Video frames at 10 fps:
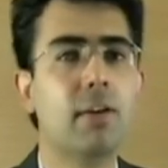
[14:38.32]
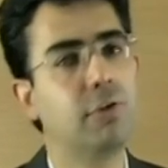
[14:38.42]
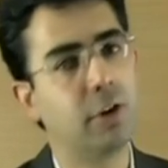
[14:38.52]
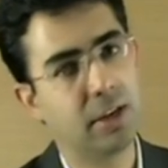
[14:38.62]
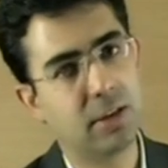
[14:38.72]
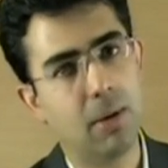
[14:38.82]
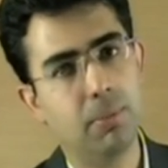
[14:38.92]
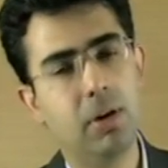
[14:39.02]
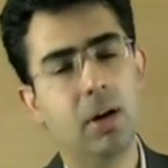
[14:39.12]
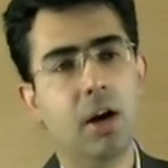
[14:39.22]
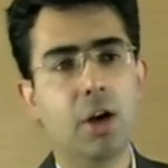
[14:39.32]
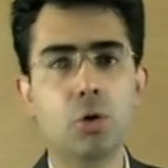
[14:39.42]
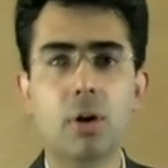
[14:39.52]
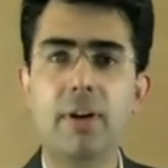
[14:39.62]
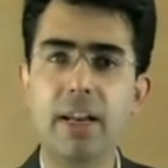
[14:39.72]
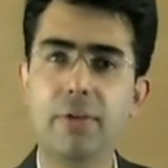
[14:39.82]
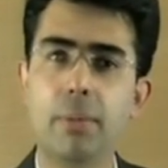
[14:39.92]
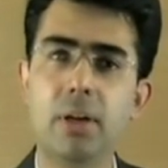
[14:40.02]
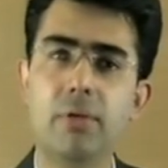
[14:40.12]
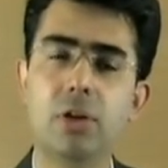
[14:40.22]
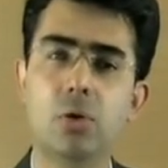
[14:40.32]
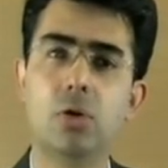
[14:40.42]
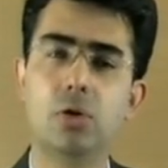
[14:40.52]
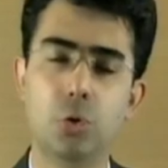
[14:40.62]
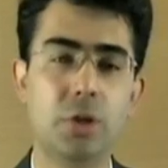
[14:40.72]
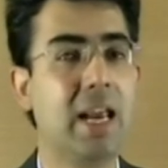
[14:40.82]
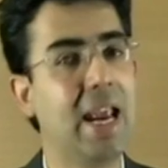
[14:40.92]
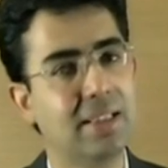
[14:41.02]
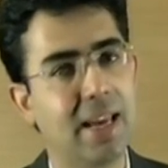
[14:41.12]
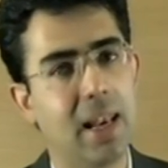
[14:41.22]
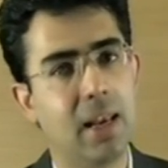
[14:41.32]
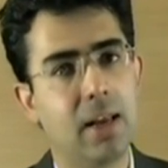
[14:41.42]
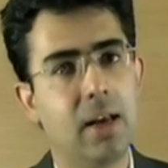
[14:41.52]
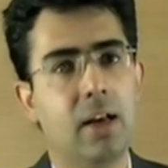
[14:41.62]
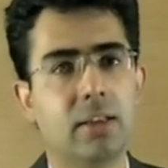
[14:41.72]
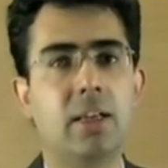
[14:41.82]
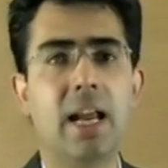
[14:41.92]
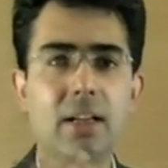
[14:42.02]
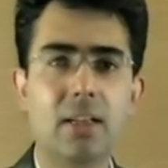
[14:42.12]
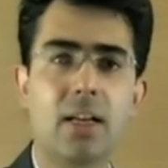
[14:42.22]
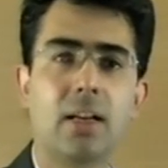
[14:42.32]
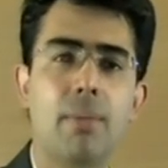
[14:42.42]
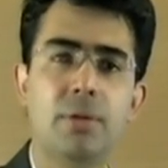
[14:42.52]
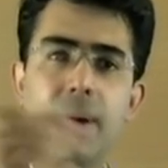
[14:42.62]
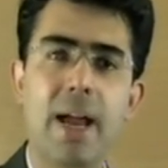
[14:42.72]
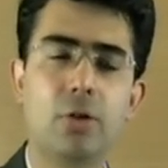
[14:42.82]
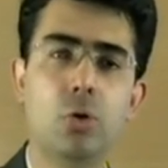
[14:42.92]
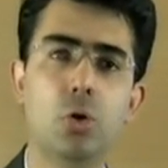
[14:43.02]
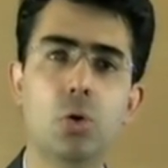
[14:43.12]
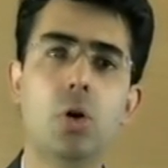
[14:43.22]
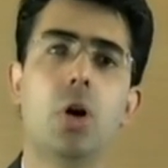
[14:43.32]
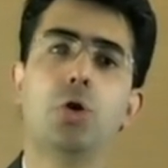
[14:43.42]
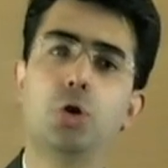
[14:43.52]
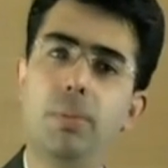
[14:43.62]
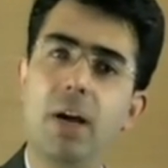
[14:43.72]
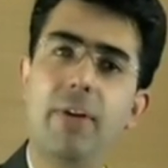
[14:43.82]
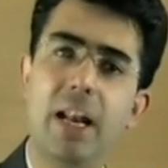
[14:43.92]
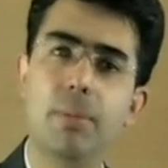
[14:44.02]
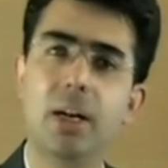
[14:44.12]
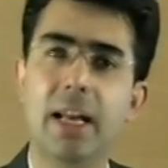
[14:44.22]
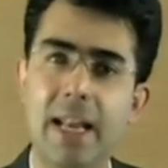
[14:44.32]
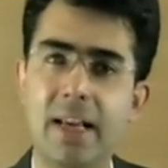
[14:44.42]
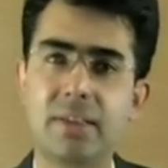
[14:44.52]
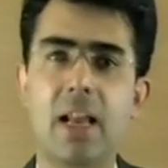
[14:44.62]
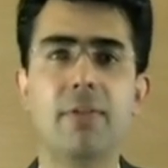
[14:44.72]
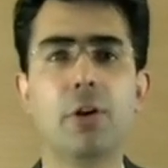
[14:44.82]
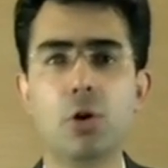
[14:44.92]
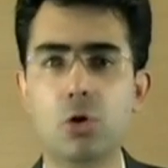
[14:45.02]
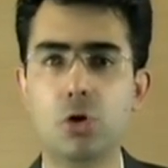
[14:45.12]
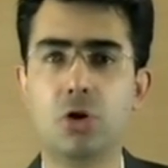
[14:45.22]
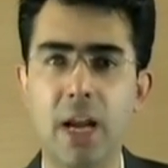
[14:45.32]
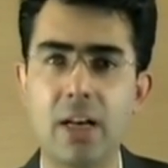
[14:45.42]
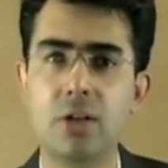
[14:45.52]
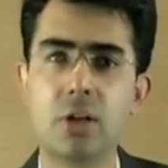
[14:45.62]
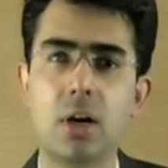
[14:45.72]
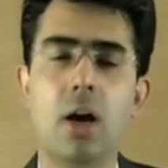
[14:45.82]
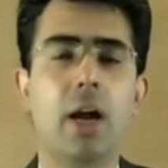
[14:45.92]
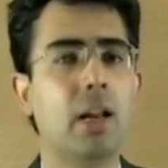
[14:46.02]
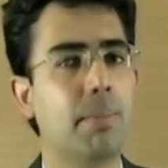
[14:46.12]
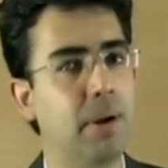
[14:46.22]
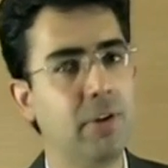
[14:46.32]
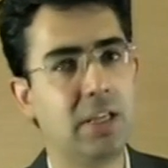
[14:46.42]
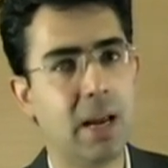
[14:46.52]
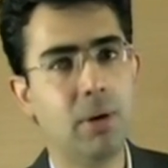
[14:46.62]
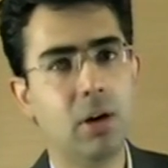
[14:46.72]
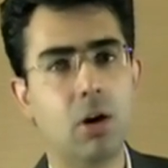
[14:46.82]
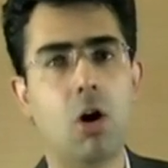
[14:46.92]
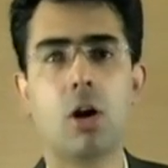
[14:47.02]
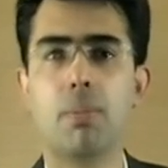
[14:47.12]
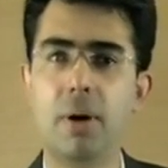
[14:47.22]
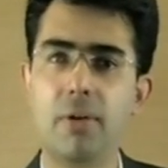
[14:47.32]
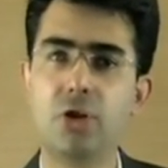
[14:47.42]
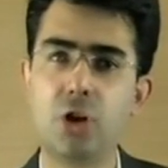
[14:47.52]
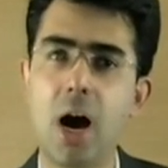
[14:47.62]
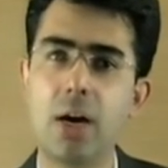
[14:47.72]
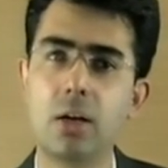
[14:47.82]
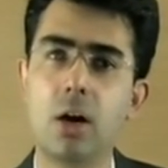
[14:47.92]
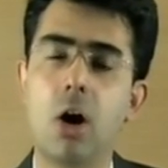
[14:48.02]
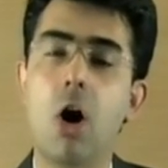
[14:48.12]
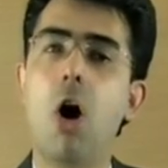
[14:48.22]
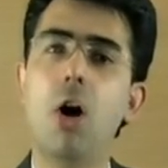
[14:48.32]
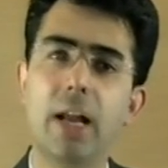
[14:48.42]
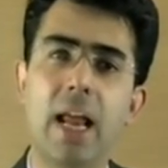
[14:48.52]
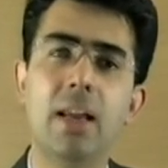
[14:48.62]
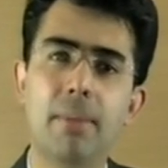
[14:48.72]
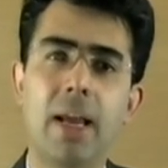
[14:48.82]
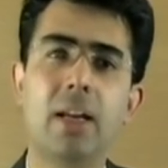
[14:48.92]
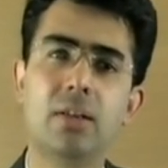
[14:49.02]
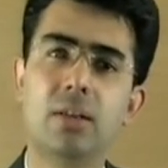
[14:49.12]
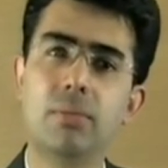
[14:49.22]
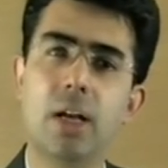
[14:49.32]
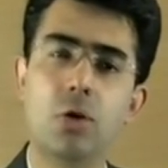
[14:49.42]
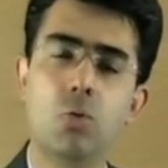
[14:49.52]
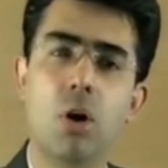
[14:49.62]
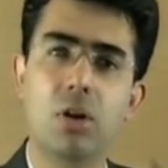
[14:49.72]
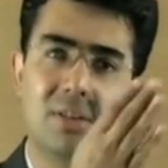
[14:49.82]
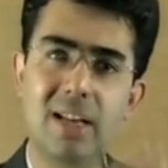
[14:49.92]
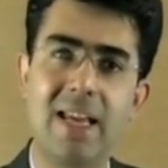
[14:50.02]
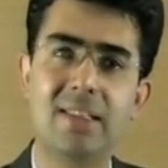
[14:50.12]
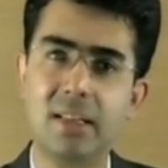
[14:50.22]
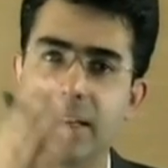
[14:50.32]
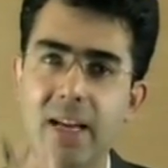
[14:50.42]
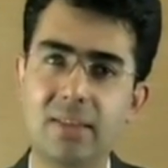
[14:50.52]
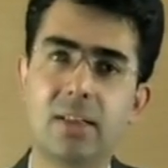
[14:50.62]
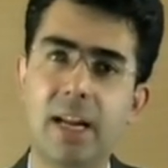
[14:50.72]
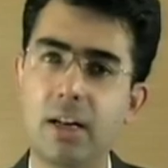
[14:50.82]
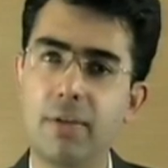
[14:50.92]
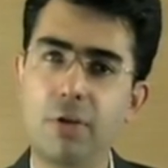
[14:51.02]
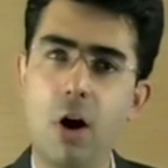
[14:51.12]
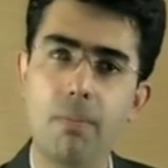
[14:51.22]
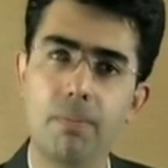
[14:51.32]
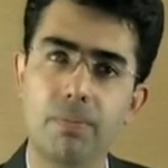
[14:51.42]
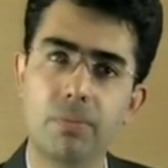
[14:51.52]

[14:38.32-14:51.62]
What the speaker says: For example, you are very familiar with using Excel. The data that comes back to you should be available in Excel for you to change in a pivot table or a pivot chart or any mechanism that you want to slice and dice the data from.